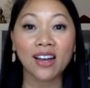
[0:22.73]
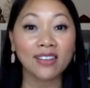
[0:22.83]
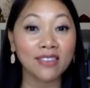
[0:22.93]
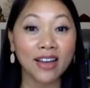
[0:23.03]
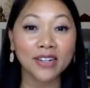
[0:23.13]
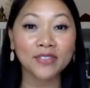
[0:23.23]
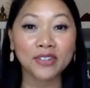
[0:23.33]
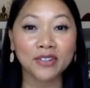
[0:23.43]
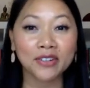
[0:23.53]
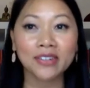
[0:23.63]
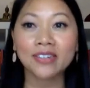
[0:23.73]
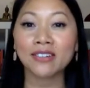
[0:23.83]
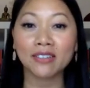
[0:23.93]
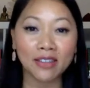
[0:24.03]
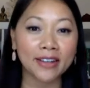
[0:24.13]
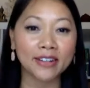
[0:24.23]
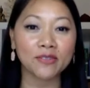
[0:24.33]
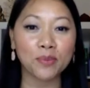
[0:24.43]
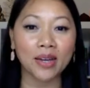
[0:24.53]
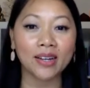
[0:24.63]
A lot of good and a lot
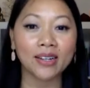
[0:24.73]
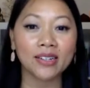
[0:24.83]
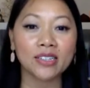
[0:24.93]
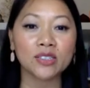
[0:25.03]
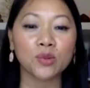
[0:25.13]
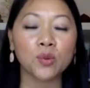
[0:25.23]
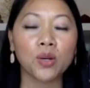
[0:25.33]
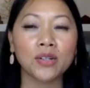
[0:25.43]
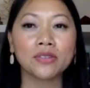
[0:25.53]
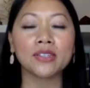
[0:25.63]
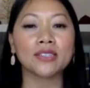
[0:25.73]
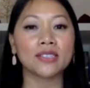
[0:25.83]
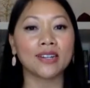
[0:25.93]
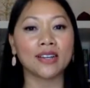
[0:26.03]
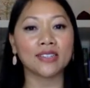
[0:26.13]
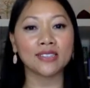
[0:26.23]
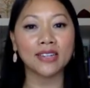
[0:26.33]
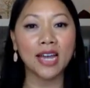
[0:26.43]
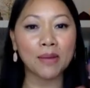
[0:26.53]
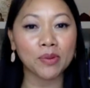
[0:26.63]
of bad. And so one of the things that actually
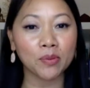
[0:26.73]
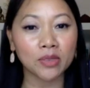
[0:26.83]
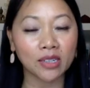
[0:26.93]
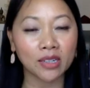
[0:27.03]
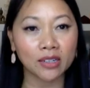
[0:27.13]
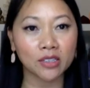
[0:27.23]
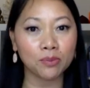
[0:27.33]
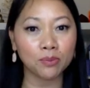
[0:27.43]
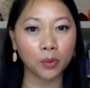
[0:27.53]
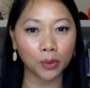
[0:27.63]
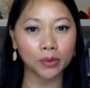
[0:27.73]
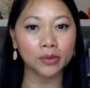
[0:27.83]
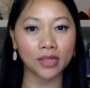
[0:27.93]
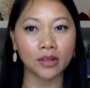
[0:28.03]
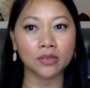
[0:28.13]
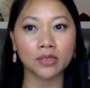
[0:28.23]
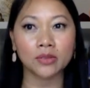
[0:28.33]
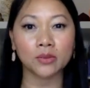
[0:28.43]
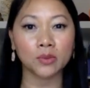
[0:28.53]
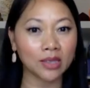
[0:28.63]
happened was I actually boiled down
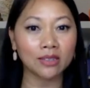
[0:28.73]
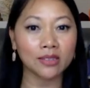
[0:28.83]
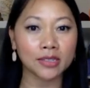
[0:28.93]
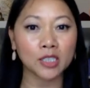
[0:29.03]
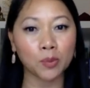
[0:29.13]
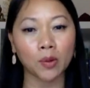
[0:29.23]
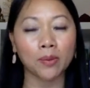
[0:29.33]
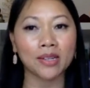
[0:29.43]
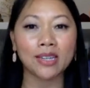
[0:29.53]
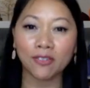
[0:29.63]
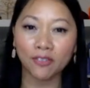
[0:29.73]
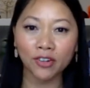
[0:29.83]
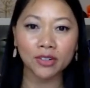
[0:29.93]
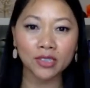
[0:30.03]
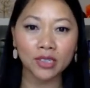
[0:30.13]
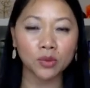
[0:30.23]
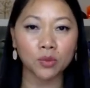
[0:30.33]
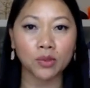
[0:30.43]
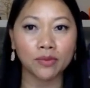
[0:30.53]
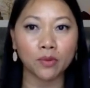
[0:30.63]
with this experiment. At first, I was
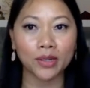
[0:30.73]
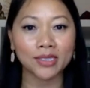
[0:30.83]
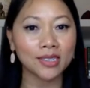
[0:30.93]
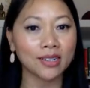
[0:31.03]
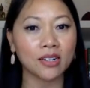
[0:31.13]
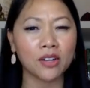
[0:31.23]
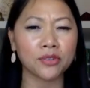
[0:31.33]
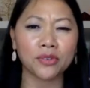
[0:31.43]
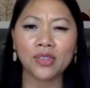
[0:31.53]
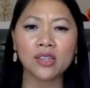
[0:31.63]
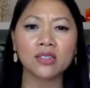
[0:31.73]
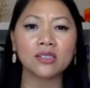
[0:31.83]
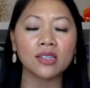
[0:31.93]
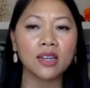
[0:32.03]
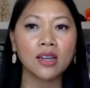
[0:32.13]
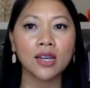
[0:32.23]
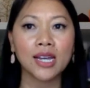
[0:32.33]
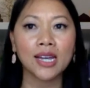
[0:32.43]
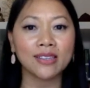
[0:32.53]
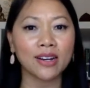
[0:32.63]
really focusing on other things.
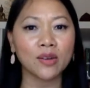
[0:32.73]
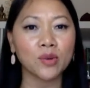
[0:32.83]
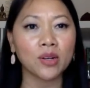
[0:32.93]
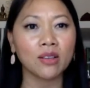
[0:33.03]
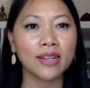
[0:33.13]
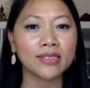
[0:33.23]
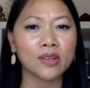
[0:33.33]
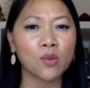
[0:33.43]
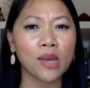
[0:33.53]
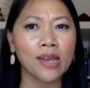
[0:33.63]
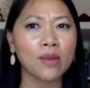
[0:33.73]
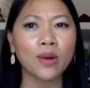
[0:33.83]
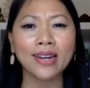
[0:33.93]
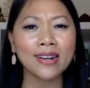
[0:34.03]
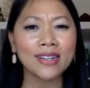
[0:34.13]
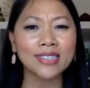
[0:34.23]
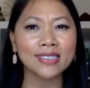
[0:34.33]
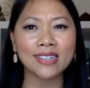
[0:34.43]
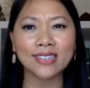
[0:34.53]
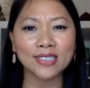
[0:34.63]
And then I realized, like, well, hey, why not
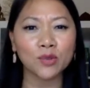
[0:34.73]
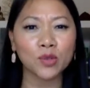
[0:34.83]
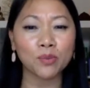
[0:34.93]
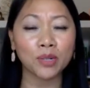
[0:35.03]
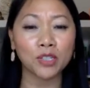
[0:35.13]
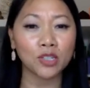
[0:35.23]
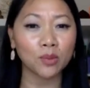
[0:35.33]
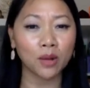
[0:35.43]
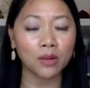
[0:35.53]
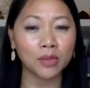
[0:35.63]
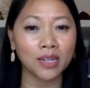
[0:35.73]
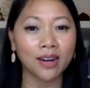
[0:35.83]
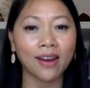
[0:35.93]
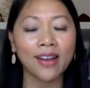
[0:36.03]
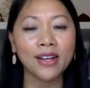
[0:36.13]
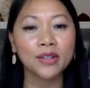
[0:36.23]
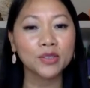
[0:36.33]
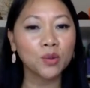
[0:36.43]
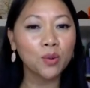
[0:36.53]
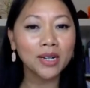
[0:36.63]
test out the budget while I'm here?
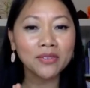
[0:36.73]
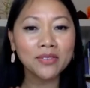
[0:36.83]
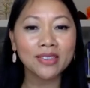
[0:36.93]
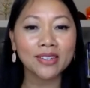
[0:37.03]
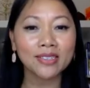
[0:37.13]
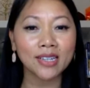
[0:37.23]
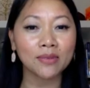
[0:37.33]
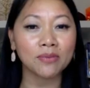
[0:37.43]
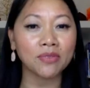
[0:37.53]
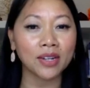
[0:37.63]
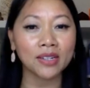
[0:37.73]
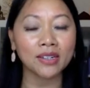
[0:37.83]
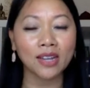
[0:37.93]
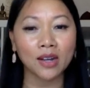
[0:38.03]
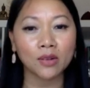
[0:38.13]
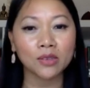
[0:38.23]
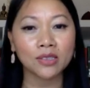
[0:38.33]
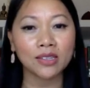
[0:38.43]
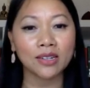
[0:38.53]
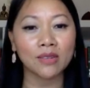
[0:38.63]
So one of the things I'm finding out
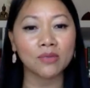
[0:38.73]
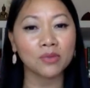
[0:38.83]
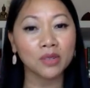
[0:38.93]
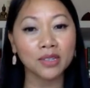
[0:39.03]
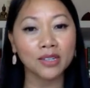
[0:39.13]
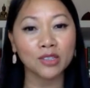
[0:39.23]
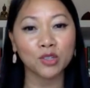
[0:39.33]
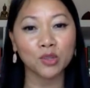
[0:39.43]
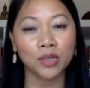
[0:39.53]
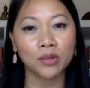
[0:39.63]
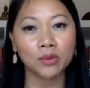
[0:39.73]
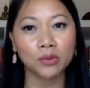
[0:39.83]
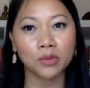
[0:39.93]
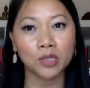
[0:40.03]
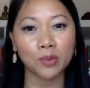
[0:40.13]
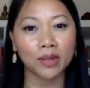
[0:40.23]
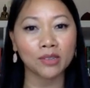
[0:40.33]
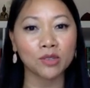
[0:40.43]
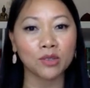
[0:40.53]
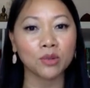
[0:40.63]
that I'm really enjoying with
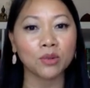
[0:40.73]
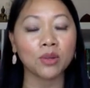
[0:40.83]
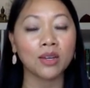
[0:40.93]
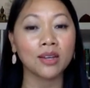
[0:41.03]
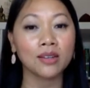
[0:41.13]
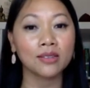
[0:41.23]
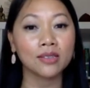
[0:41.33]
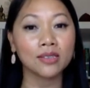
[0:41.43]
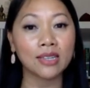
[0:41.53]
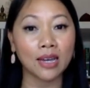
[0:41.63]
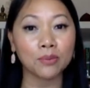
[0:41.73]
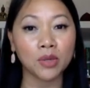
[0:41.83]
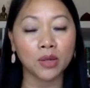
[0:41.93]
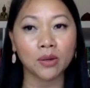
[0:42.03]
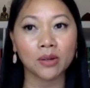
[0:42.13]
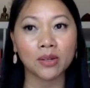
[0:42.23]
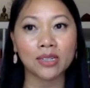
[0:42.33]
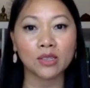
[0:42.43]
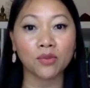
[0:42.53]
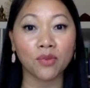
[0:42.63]
respect to this gap year
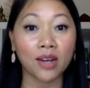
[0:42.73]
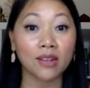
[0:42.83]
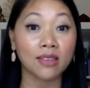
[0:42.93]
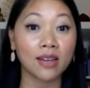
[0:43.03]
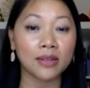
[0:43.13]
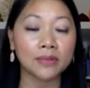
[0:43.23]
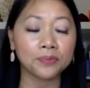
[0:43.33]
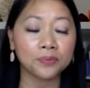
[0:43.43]
is the fact that